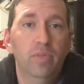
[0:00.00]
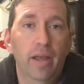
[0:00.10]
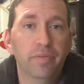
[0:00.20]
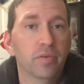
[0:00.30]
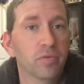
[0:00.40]

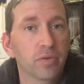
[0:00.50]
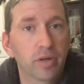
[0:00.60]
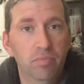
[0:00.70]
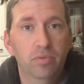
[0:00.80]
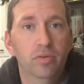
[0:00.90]
at the
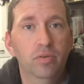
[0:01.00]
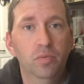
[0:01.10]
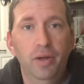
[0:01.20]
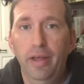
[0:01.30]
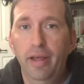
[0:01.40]
script
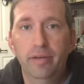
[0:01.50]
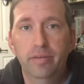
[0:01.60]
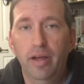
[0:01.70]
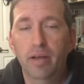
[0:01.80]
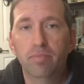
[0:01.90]
way ahead of
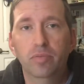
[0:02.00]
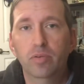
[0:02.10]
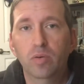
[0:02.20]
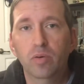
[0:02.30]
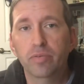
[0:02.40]
time.
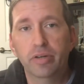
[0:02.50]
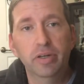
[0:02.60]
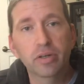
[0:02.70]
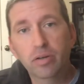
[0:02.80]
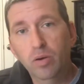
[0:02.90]
So over a
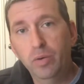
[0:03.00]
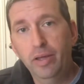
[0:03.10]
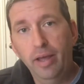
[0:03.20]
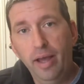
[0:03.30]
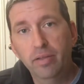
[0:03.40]
year ago,
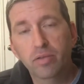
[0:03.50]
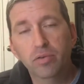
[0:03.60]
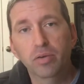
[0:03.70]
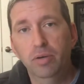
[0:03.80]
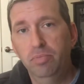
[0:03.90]
he had the
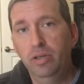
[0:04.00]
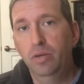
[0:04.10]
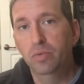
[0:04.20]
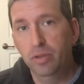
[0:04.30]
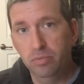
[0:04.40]
script and he
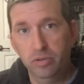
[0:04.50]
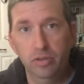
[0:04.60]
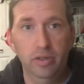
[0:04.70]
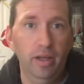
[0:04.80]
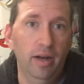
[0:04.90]
was able to
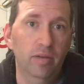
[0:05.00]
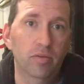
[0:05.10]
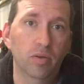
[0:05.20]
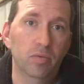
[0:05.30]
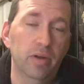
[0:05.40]
look at it.
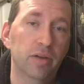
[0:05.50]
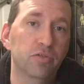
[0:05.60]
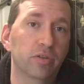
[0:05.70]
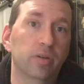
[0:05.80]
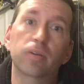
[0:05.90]
So
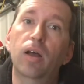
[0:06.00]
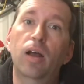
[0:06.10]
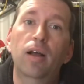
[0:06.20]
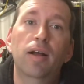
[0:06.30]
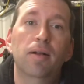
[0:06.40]
naturally,
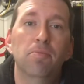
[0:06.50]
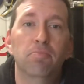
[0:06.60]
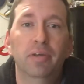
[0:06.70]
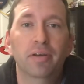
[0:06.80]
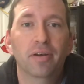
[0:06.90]

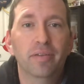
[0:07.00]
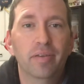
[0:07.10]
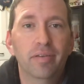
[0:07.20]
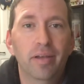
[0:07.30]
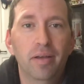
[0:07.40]
being on the
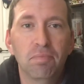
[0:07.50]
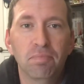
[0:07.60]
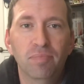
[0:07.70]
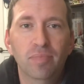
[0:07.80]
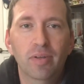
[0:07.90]
same
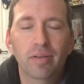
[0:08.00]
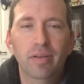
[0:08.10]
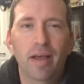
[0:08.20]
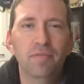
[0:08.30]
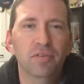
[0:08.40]

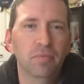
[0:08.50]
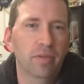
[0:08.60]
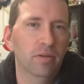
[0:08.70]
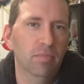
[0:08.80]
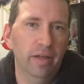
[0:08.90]
live stream with
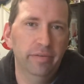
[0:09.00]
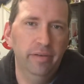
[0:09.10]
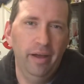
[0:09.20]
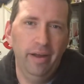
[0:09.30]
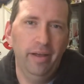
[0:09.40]
him last
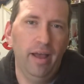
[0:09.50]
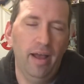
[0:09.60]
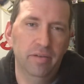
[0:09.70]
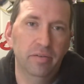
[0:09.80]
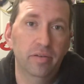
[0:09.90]
night, I
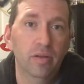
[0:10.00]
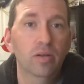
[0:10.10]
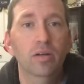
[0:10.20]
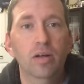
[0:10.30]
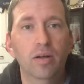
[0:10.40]
asked
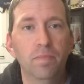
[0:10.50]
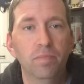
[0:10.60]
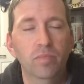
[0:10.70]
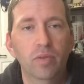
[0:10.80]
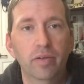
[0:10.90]
uh,
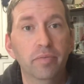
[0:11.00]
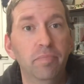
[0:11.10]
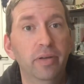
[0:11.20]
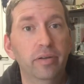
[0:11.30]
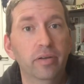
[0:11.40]
his
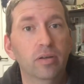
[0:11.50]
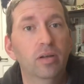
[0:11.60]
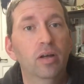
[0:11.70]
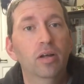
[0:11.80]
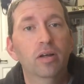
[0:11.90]
opinion
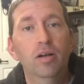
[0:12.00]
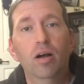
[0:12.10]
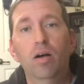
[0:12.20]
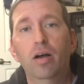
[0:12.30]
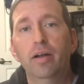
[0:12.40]

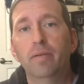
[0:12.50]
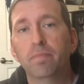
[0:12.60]
on